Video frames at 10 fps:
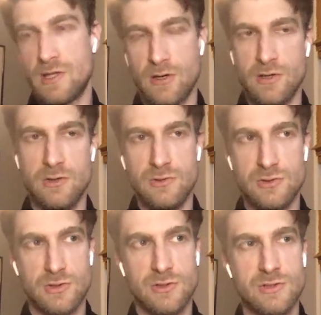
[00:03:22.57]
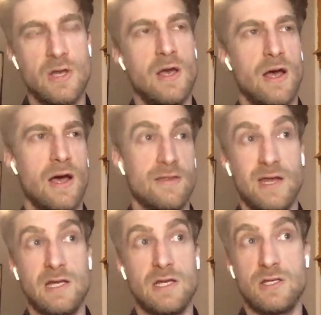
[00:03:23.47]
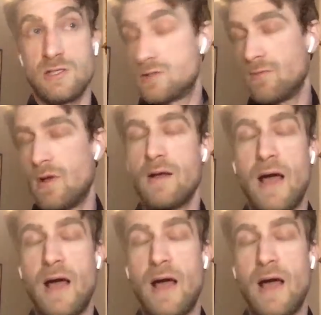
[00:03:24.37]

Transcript: their users that is